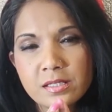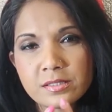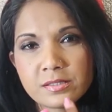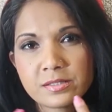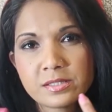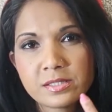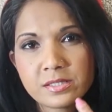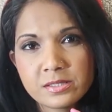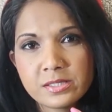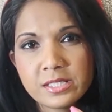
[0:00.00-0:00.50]

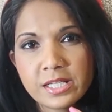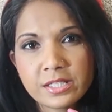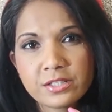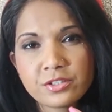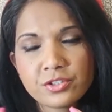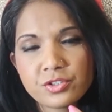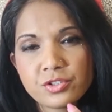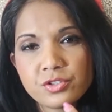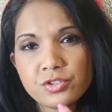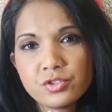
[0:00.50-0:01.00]

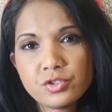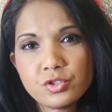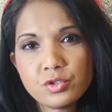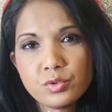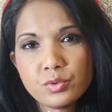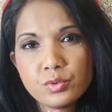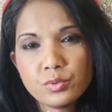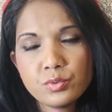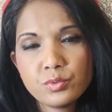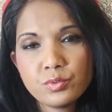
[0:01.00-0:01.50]
sticks
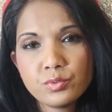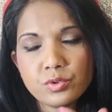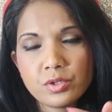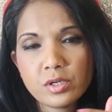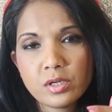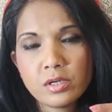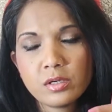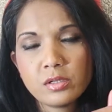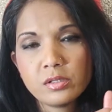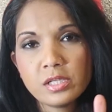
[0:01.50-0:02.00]
to
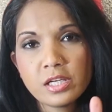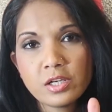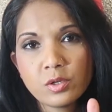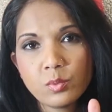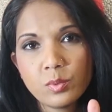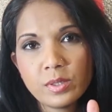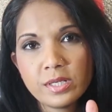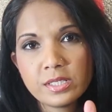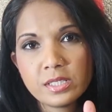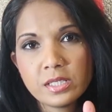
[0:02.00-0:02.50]
the
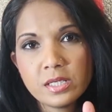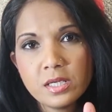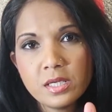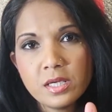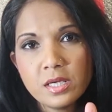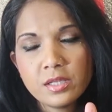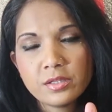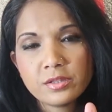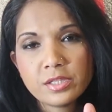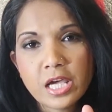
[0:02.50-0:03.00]
liquid
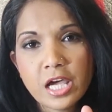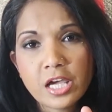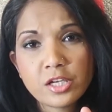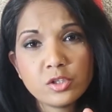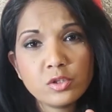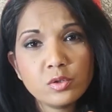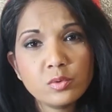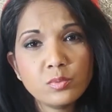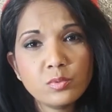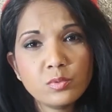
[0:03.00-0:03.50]
that
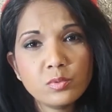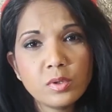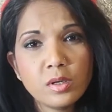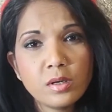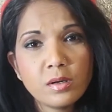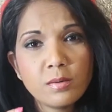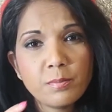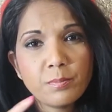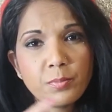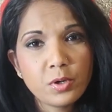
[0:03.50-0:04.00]
you
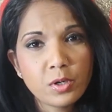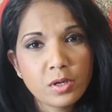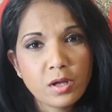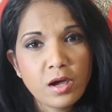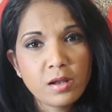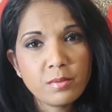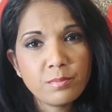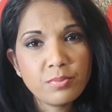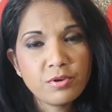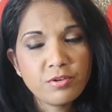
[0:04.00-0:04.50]
put
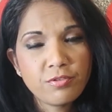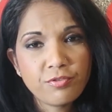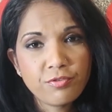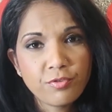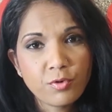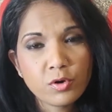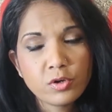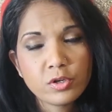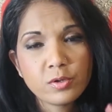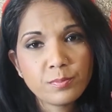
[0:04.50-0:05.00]
on
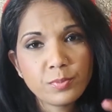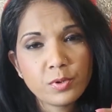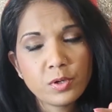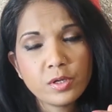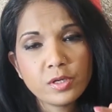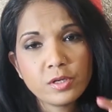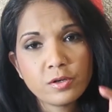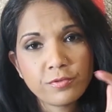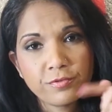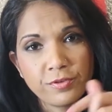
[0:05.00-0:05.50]
before you
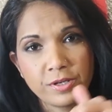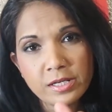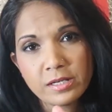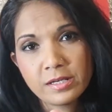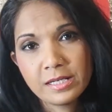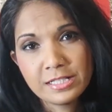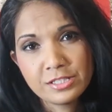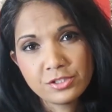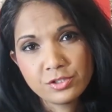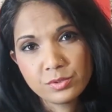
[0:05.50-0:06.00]
put your finger
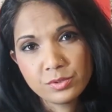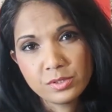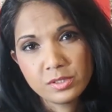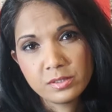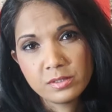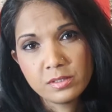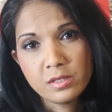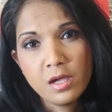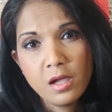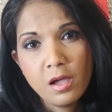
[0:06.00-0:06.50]
into
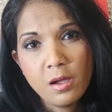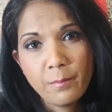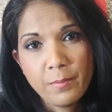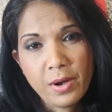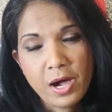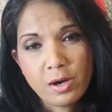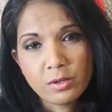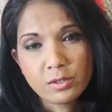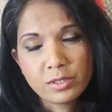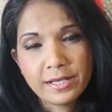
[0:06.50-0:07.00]
the
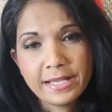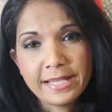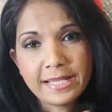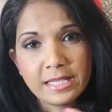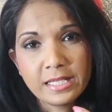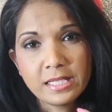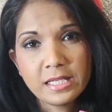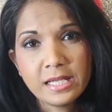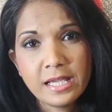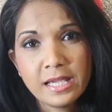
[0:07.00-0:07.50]
powder.
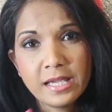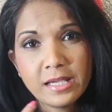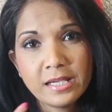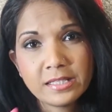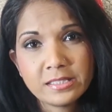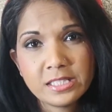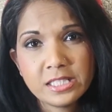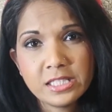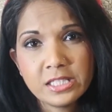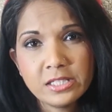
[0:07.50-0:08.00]
It
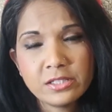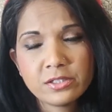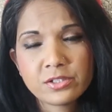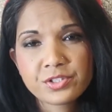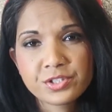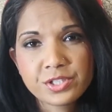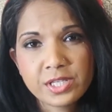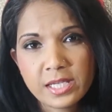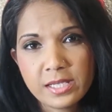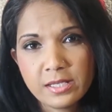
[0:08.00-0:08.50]

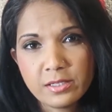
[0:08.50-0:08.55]
adheres,